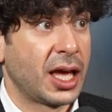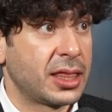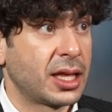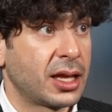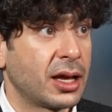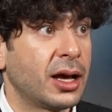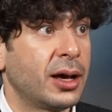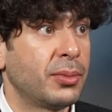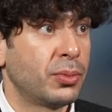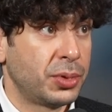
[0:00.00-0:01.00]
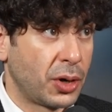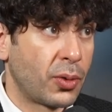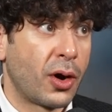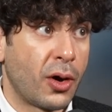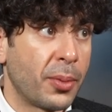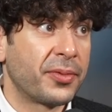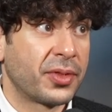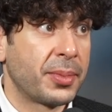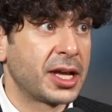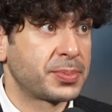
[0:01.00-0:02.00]
I think uh, you know, we're all hoping for
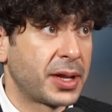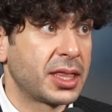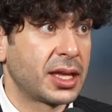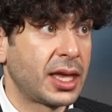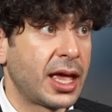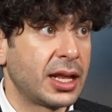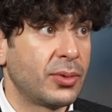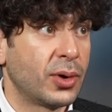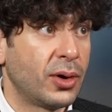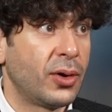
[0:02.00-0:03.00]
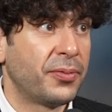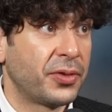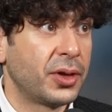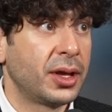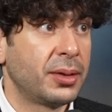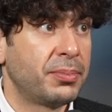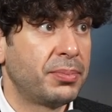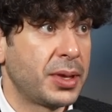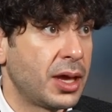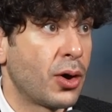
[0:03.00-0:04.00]
the best, but I think Kenny will hopefully
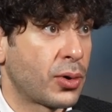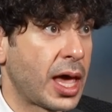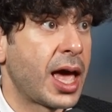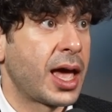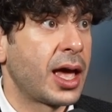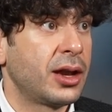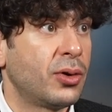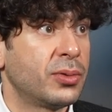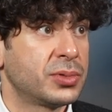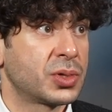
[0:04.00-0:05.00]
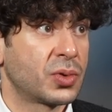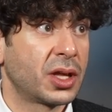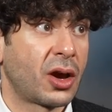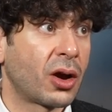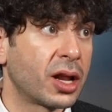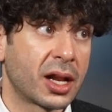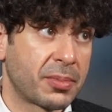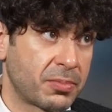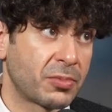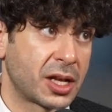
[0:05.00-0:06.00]
be okay. I know it was a really hard-hitting
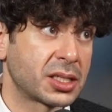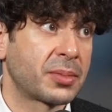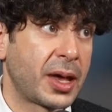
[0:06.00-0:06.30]
wrestling